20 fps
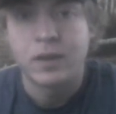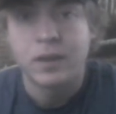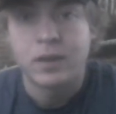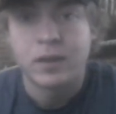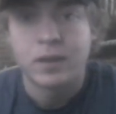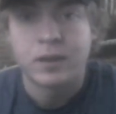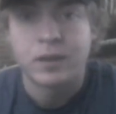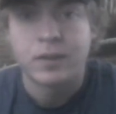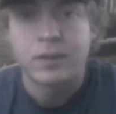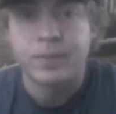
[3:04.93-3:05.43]

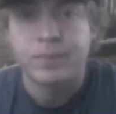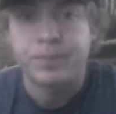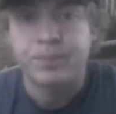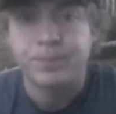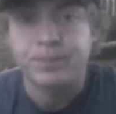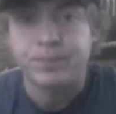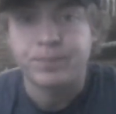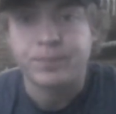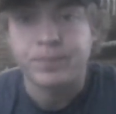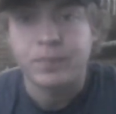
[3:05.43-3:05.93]
Um,
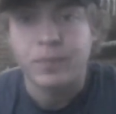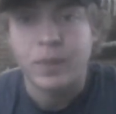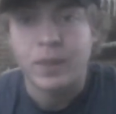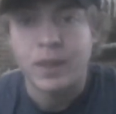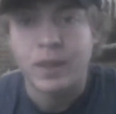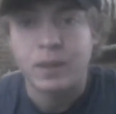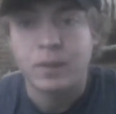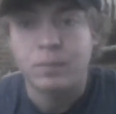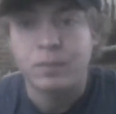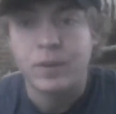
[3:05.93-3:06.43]

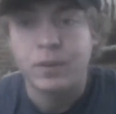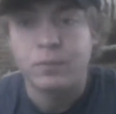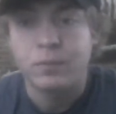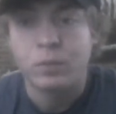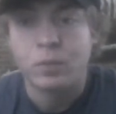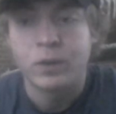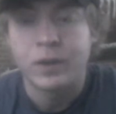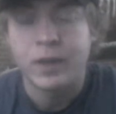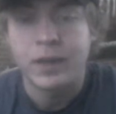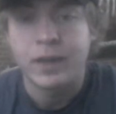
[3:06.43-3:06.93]
Matt
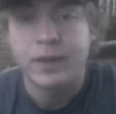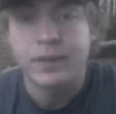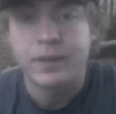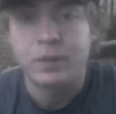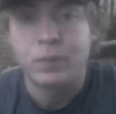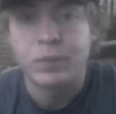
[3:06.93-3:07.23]
Forte, I think we